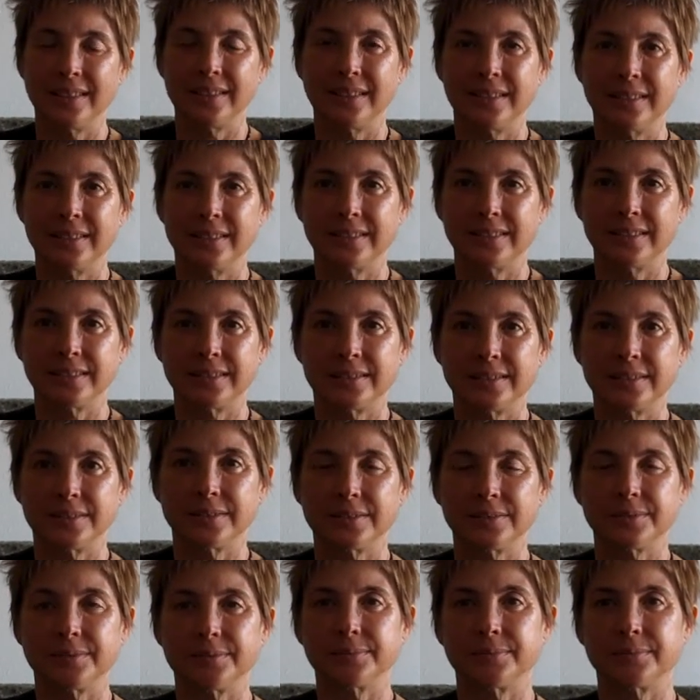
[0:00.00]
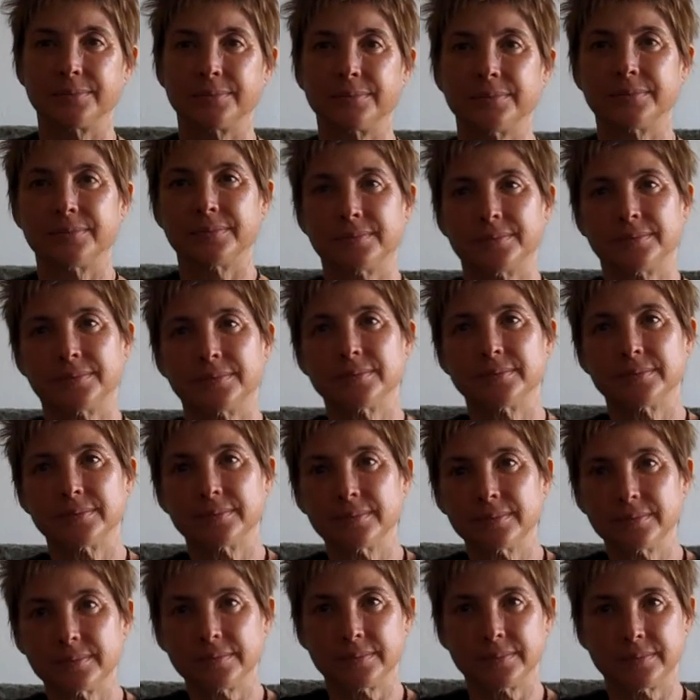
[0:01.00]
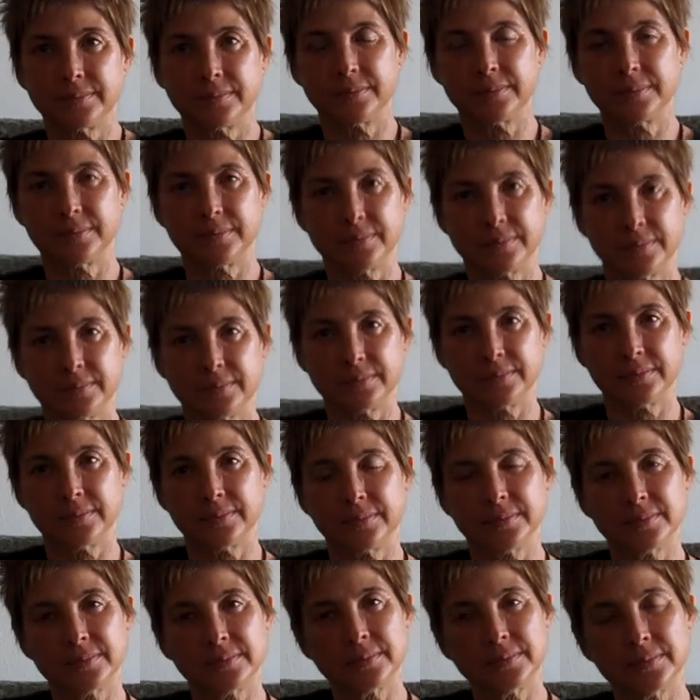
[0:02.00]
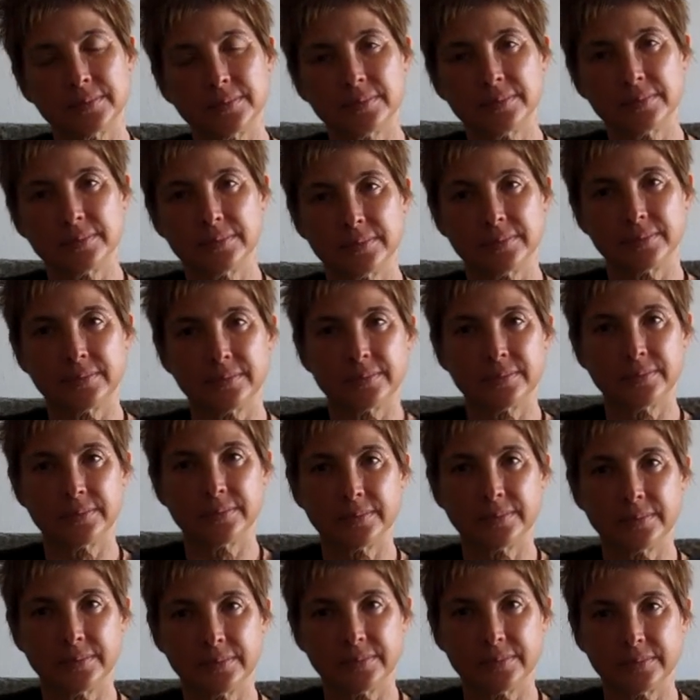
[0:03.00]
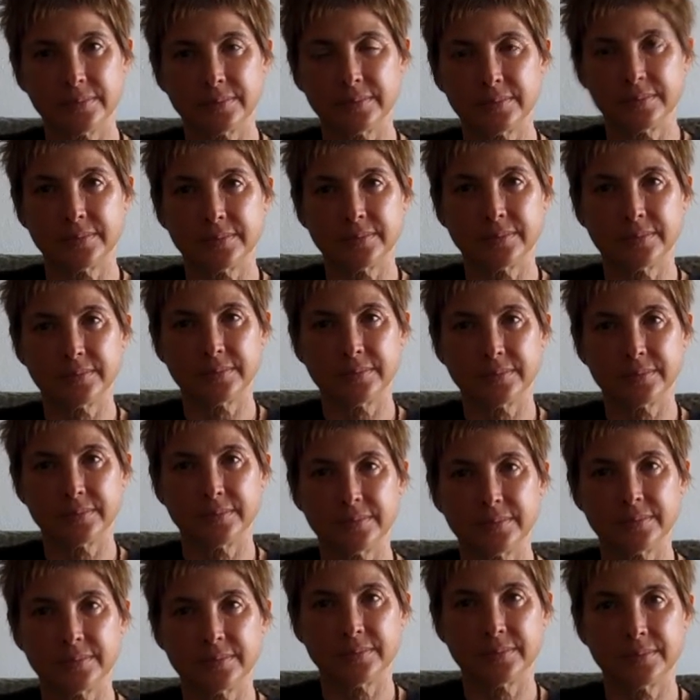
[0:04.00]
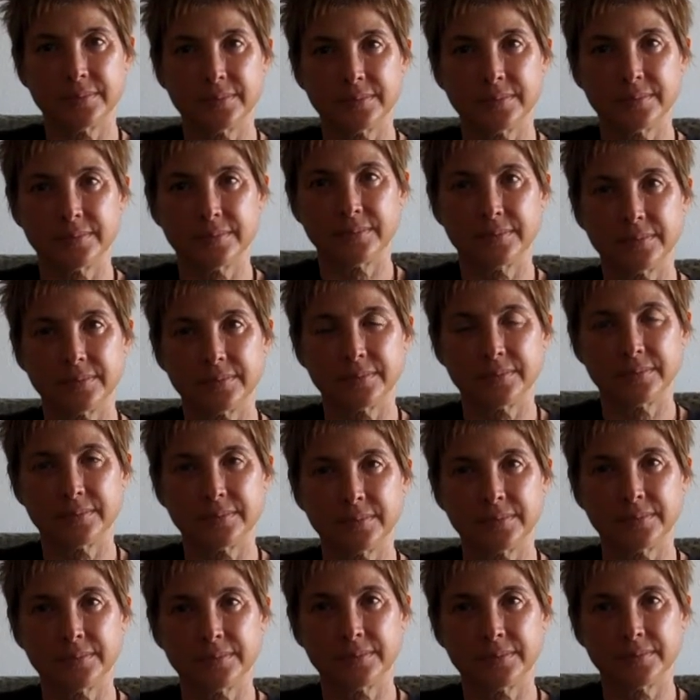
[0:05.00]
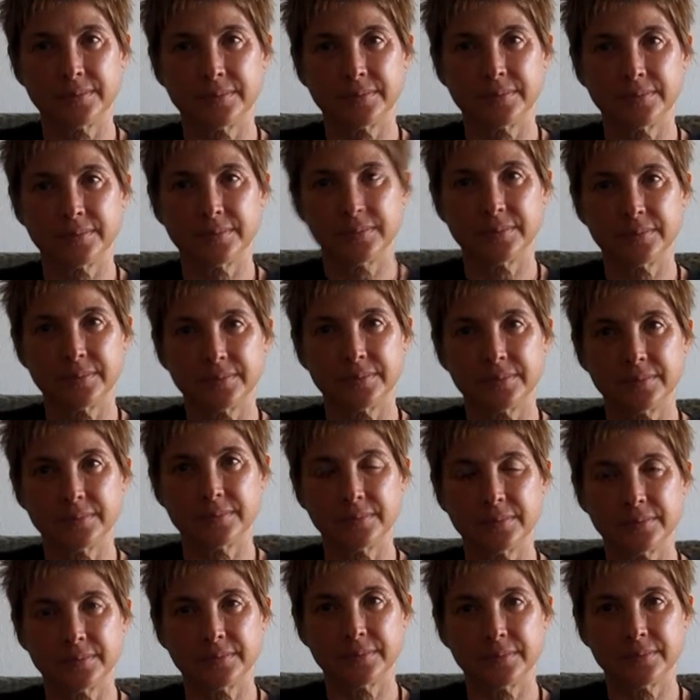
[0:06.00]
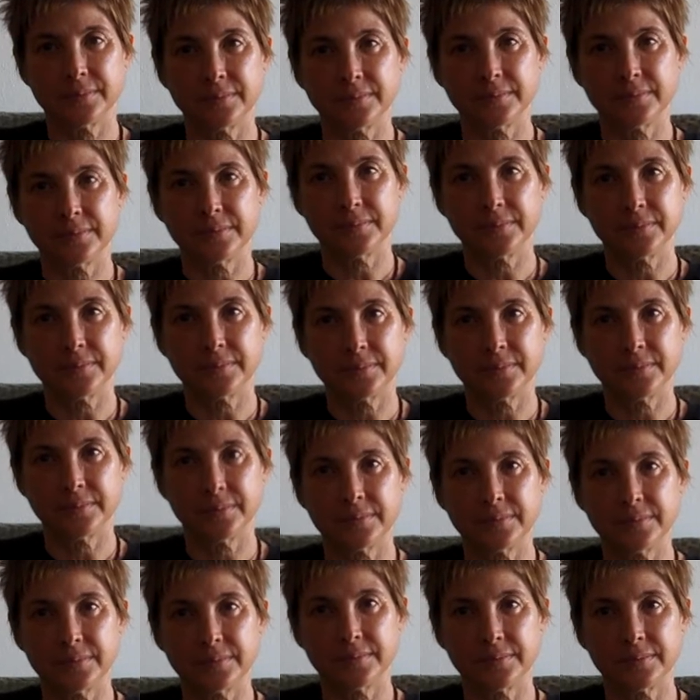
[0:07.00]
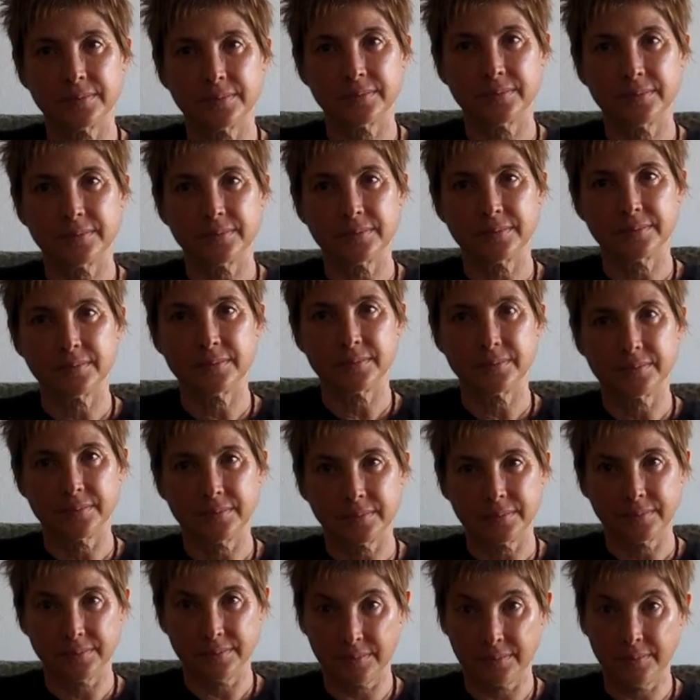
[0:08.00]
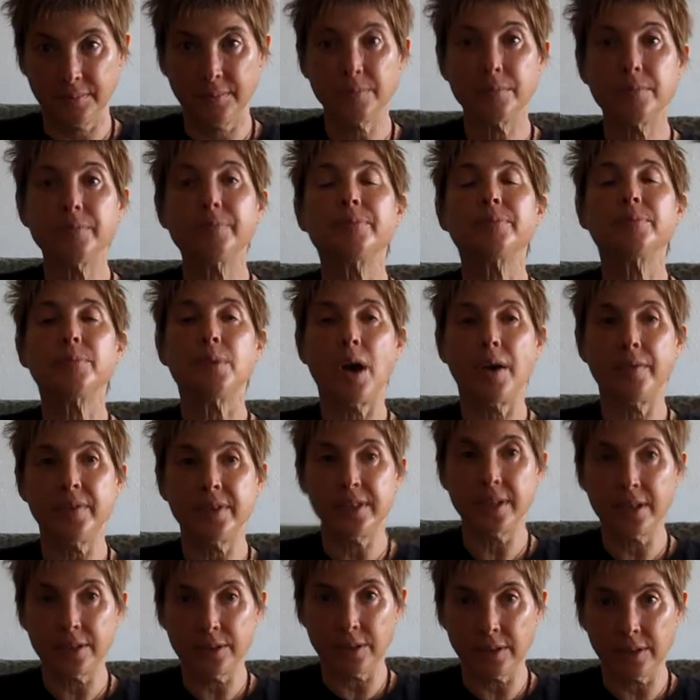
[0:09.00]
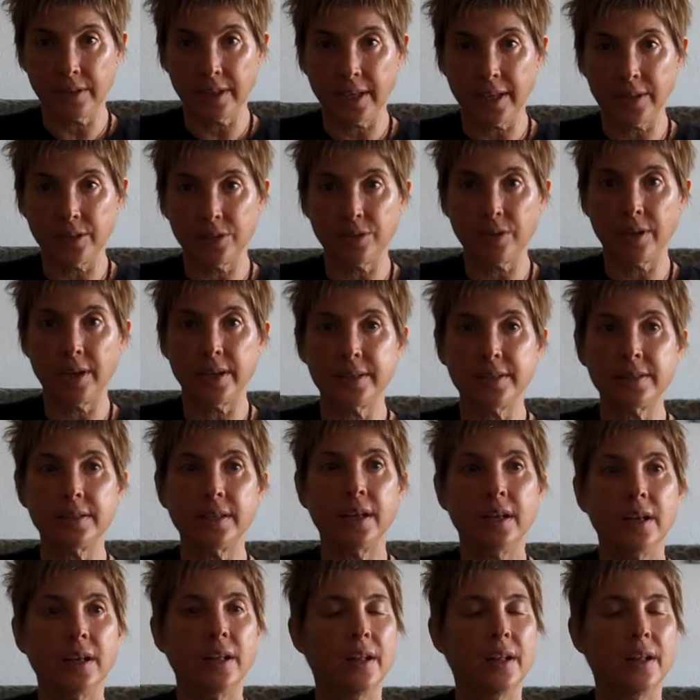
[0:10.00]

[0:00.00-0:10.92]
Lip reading: So that's really nice. And so you mentioned that some of your partners in the project are Mojave Land Trust. Mm-hmm. Mojave Desert Land Trust.